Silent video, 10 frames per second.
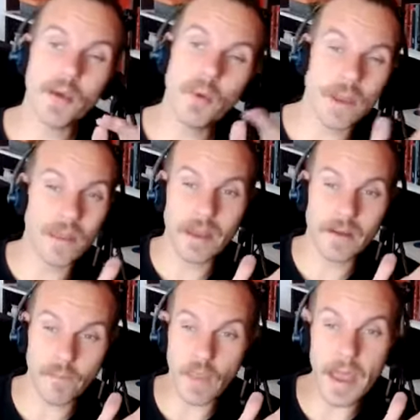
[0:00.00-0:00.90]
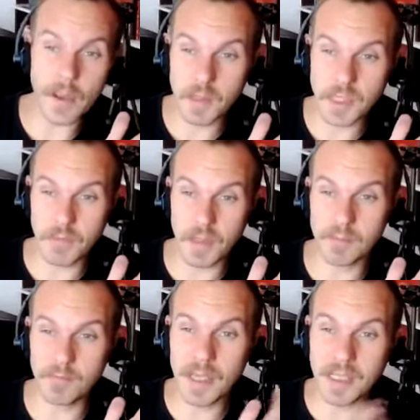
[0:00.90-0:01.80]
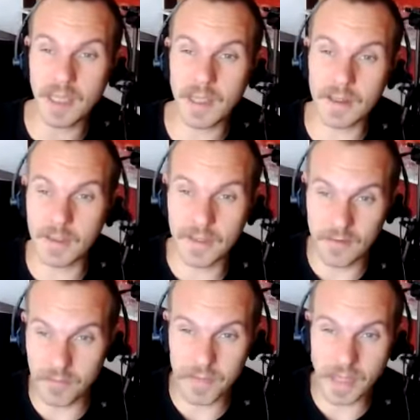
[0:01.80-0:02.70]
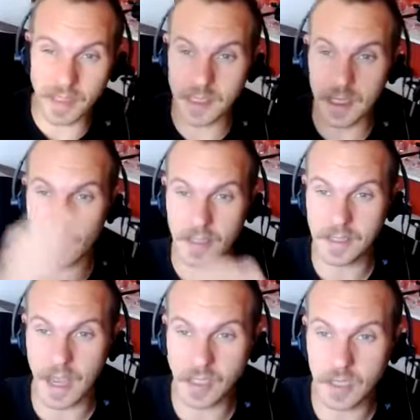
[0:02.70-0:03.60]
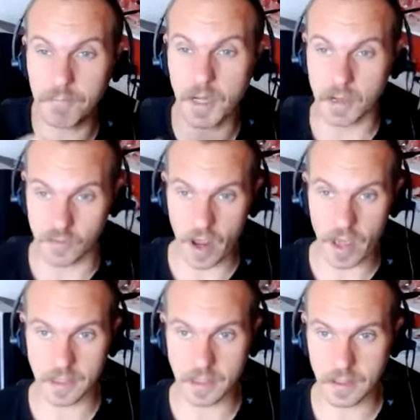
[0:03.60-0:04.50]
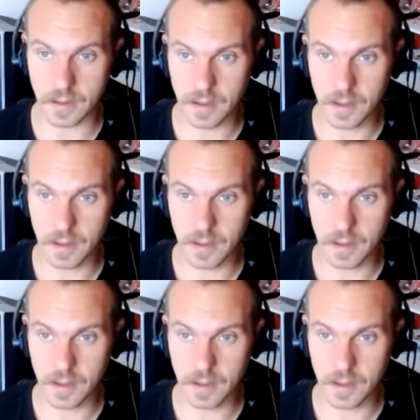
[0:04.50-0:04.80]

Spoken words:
Make a way they can flag when something's missing and then see that it's actually been addressed.